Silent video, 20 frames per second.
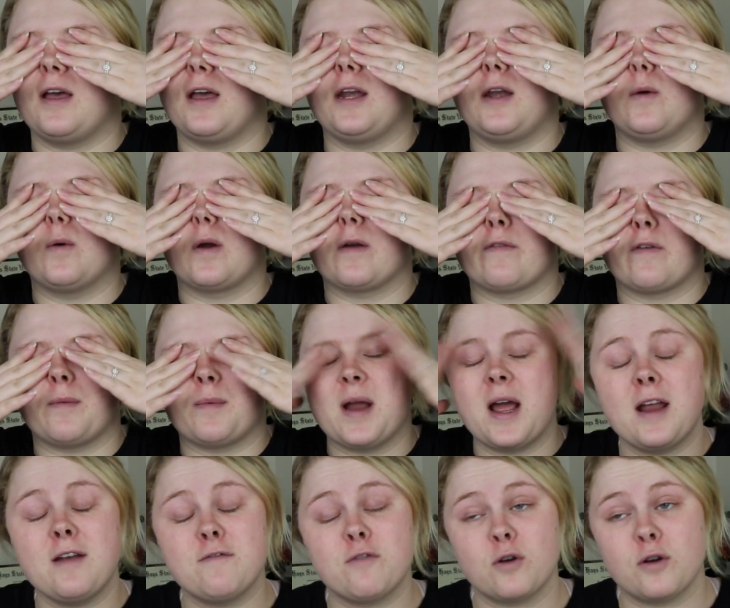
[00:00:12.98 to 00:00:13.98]
anywhere from
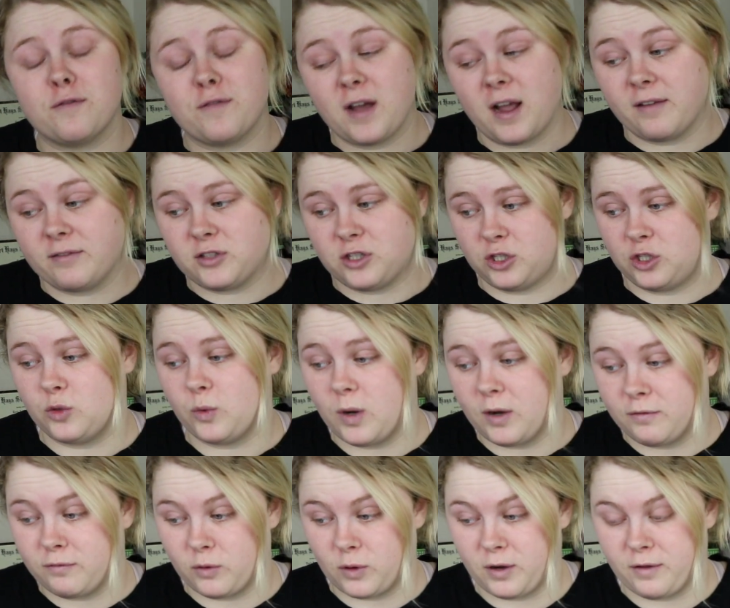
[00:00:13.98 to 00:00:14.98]
9.45 to
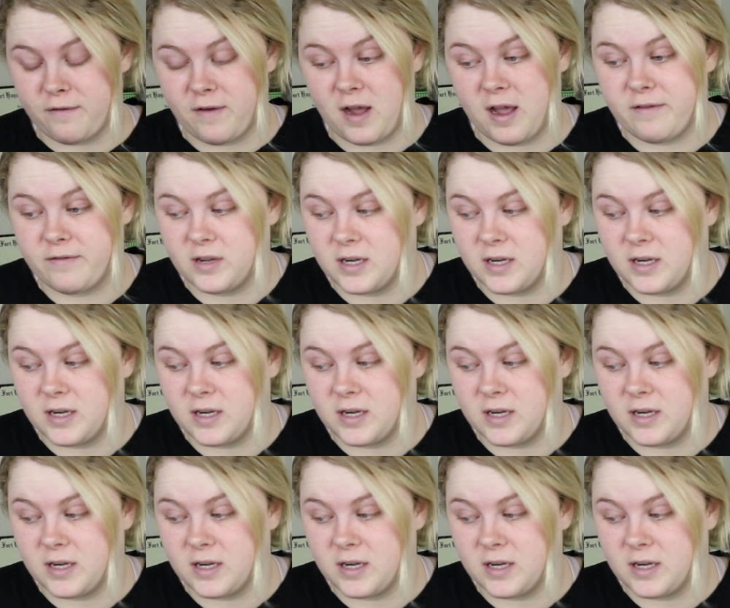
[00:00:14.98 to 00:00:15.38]
12.45,